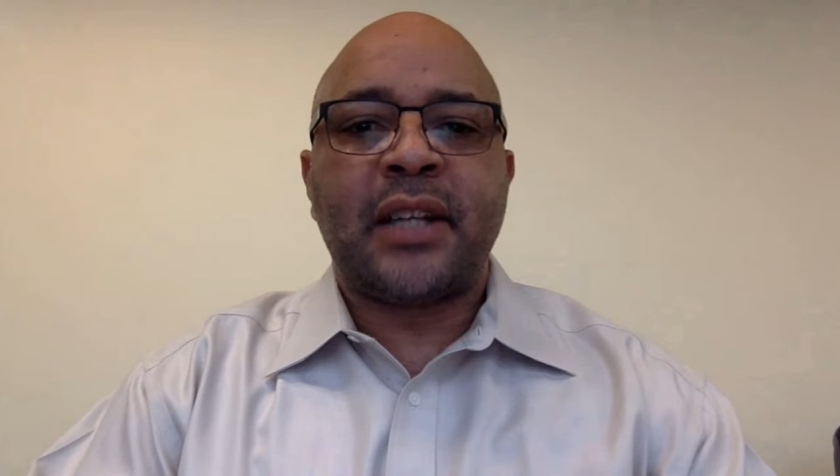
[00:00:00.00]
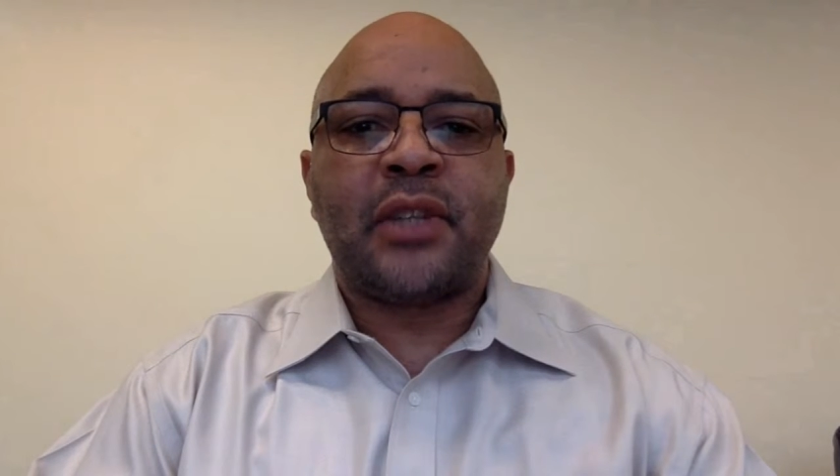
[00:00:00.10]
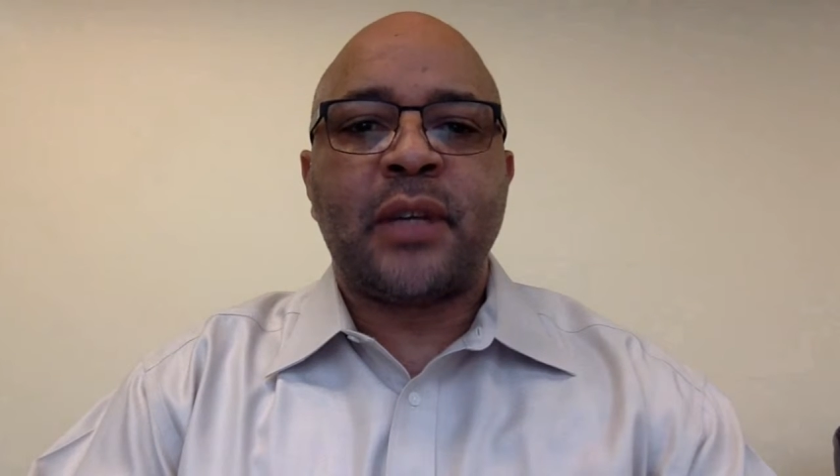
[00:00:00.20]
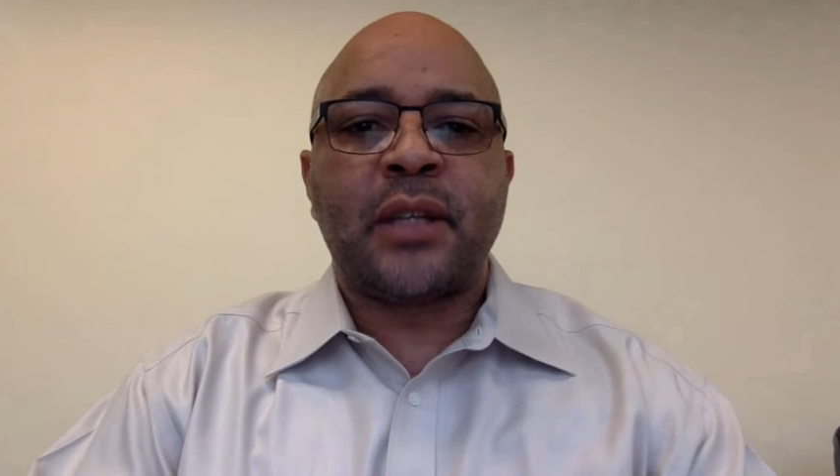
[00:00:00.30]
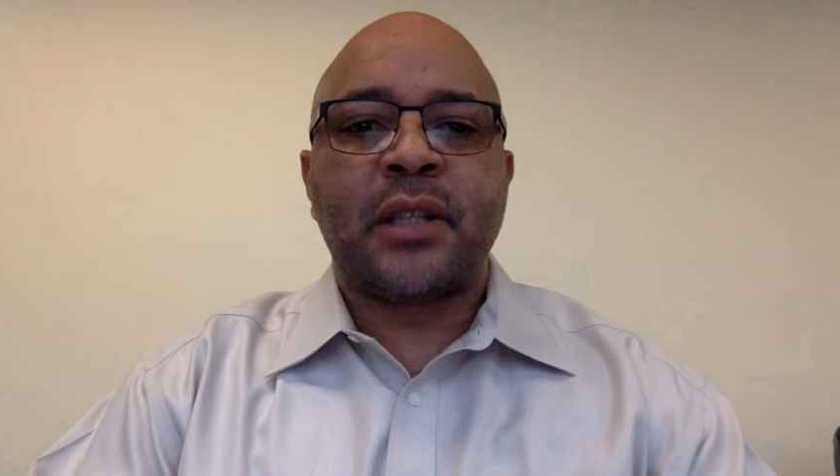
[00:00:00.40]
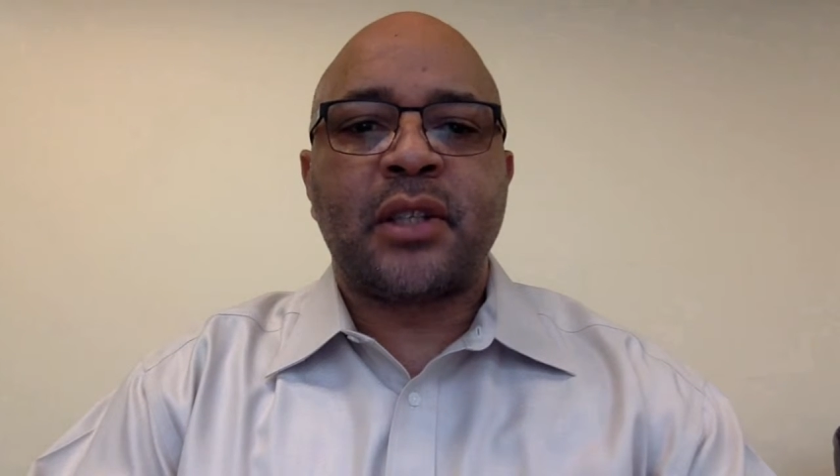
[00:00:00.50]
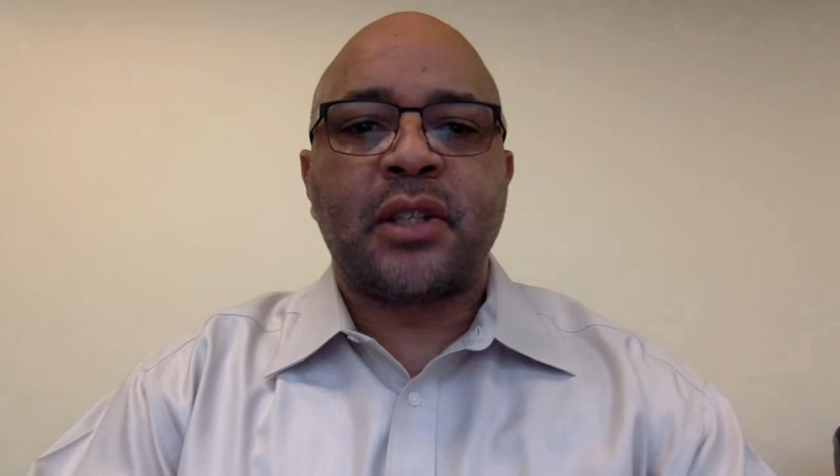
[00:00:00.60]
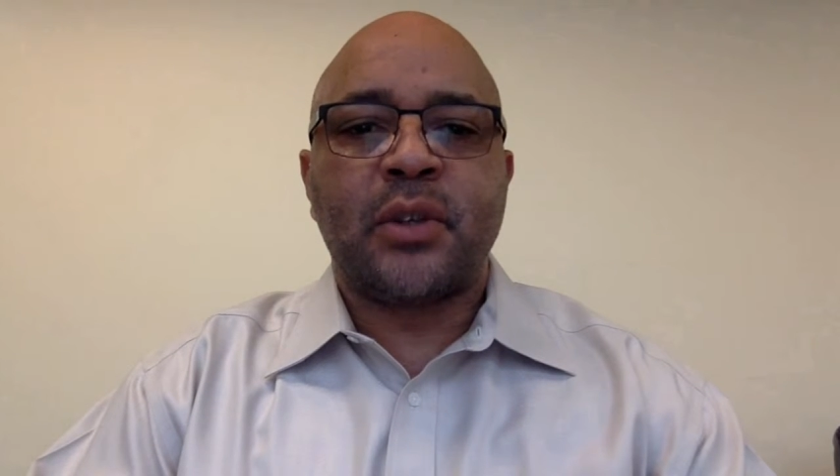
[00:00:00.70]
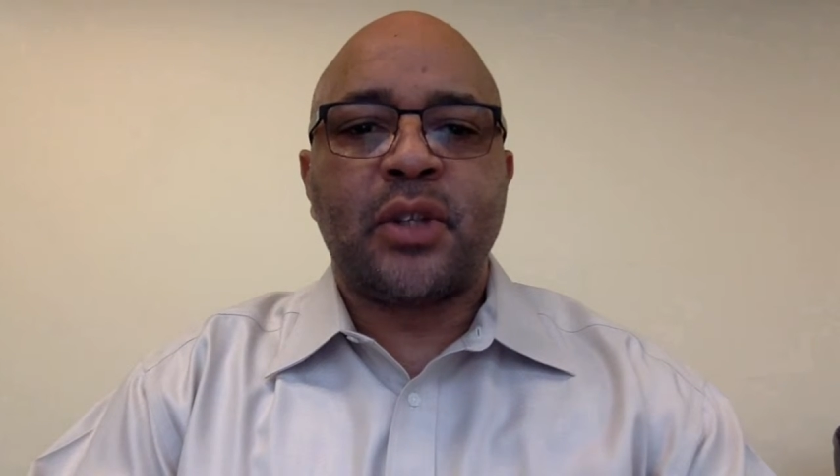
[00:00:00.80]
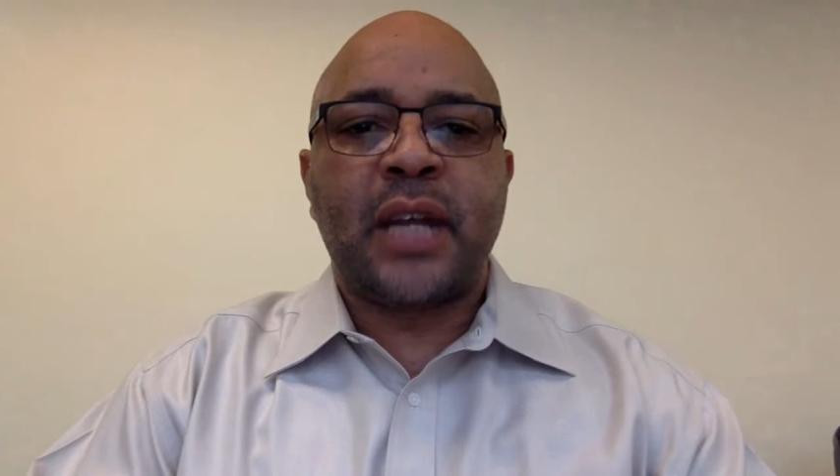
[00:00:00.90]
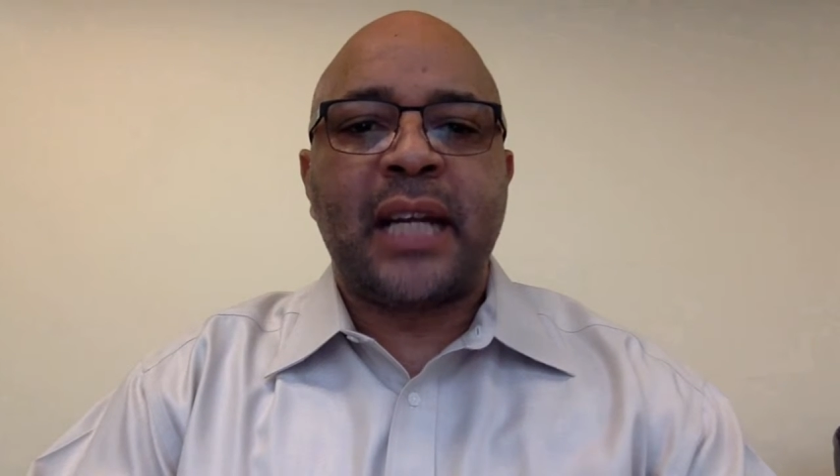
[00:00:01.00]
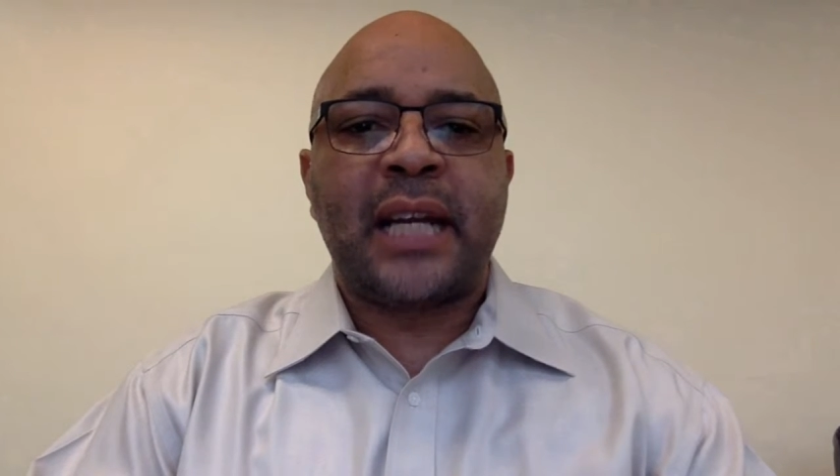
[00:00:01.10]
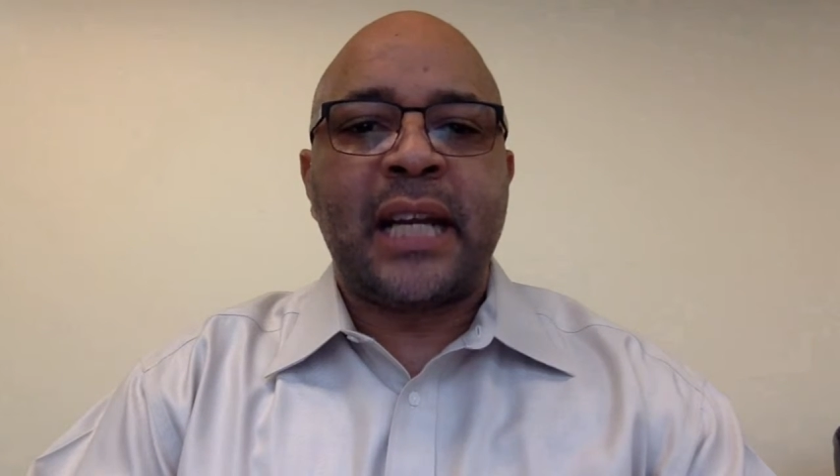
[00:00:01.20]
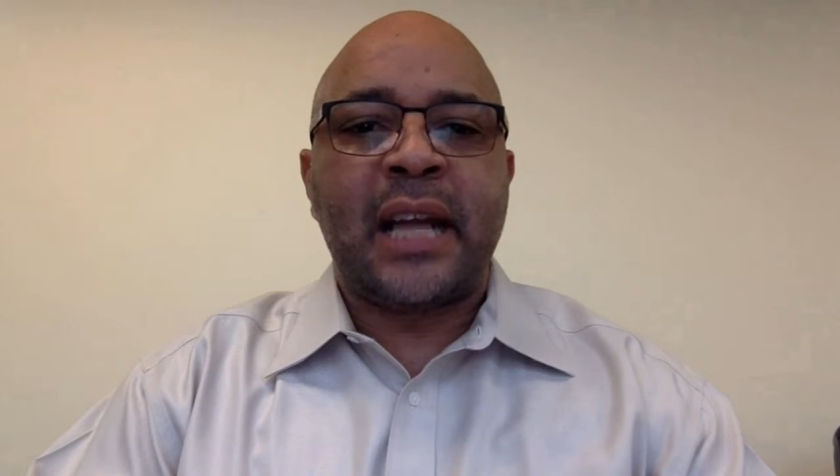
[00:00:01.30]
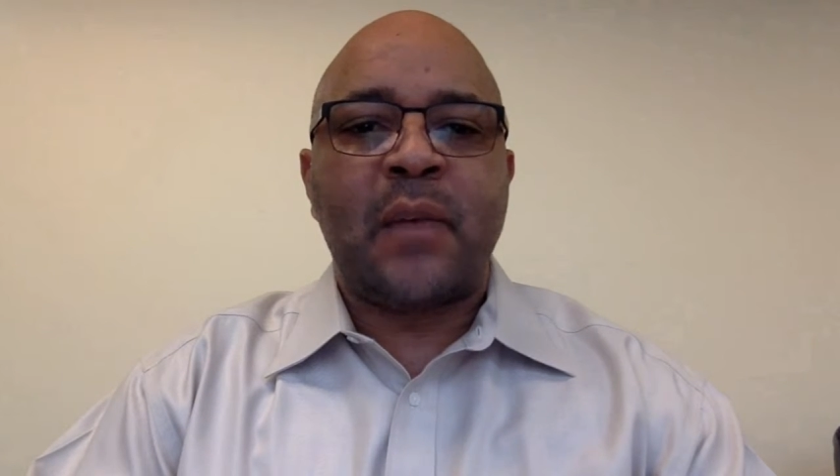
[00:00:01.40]
address associated
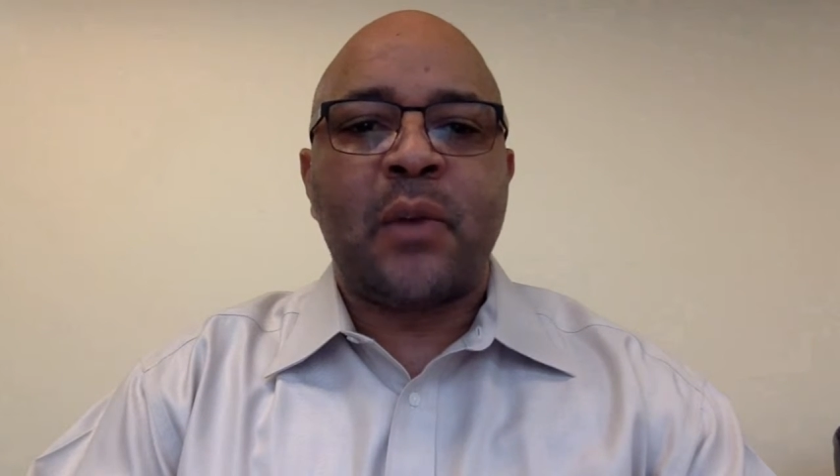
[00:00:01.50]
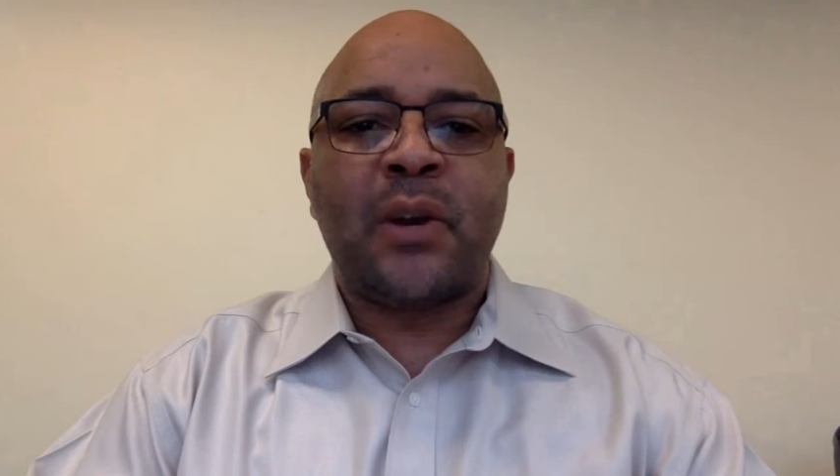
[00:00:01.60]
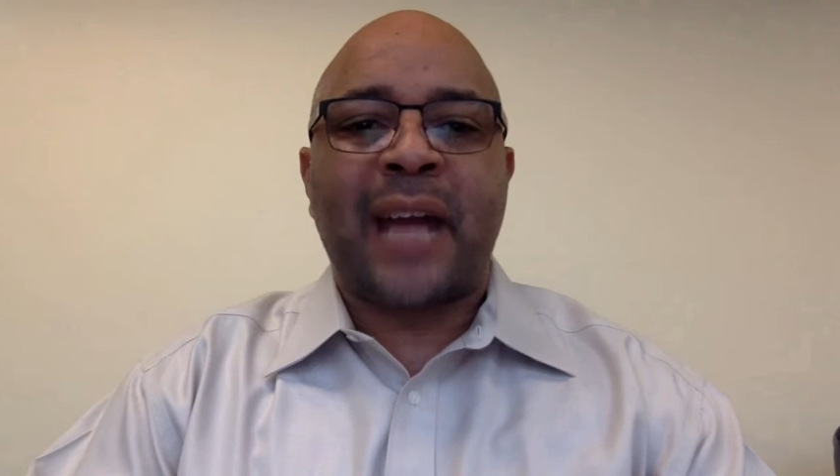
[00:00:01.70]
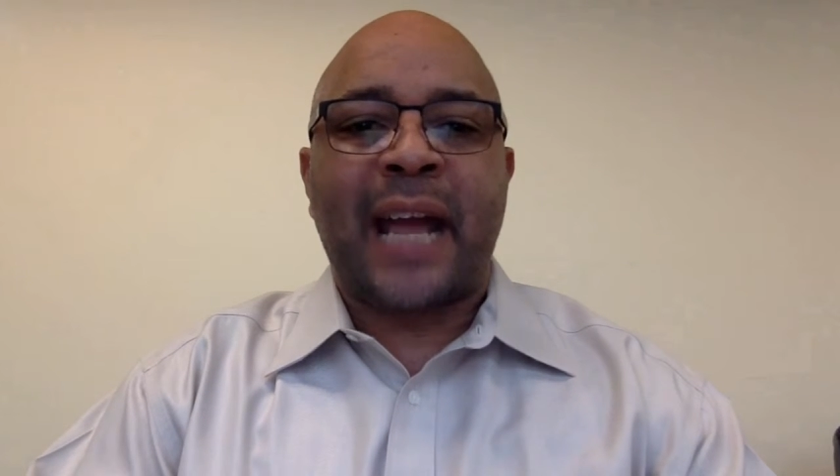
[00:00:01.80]
network